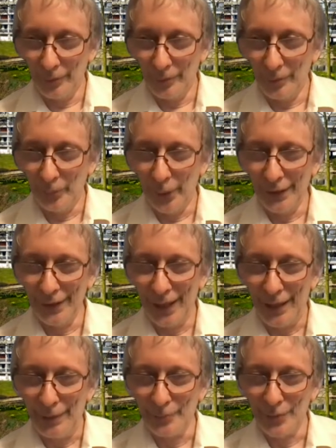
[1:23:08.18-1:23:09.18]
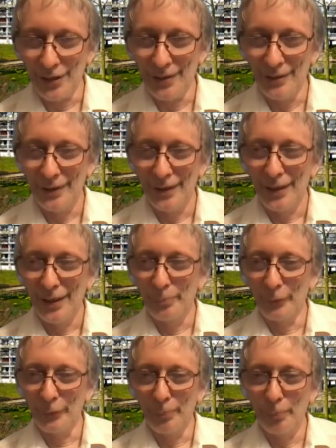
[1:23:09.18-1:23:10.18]
win games,
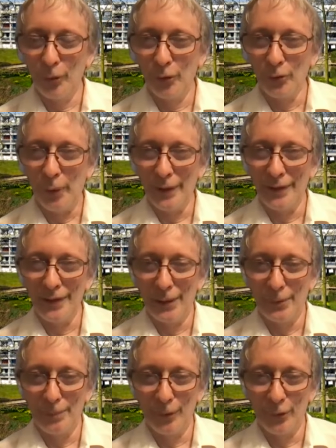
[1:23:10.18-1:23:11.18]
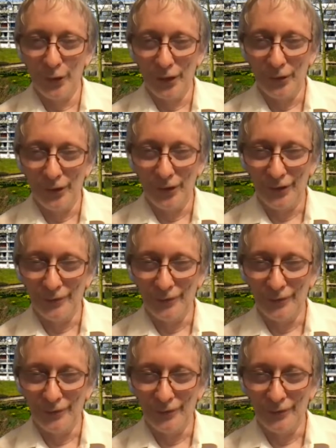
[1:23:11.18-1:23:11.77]
but report whether they were boring or not.